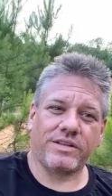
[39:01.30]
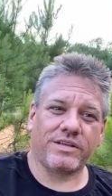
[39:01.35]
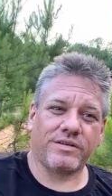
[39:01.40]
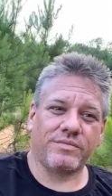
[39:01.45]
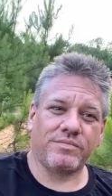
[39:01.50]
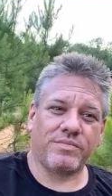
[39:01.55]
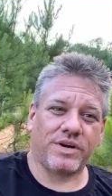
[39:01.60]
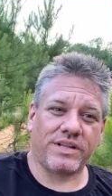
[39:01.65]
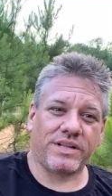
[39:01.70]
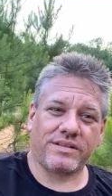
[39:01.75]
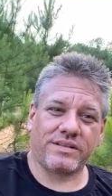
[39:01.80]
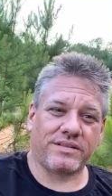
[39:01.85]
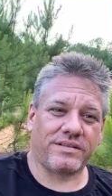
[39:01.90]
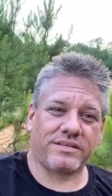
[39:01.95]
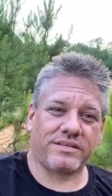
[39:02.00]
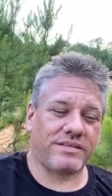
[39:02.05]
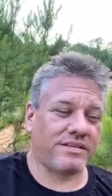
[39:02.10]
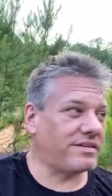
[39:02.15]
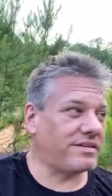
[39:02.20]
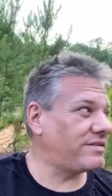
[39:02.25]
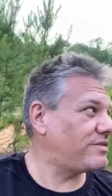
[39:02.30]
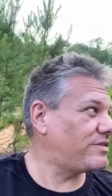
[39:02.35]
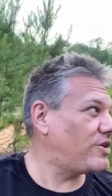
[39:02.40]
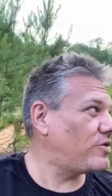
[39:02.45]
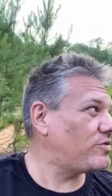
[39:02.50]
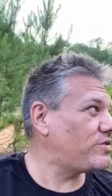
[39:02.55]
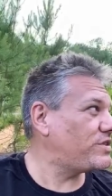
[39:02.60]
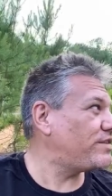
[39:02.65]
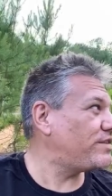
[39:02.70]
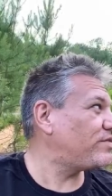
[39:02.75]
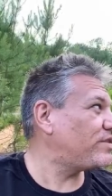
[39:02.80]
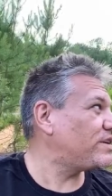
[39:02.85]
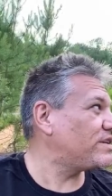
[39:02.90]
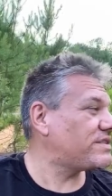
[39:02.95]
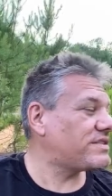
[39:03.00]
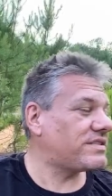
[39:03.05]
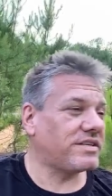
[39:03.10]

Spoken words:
them, but they're no difference.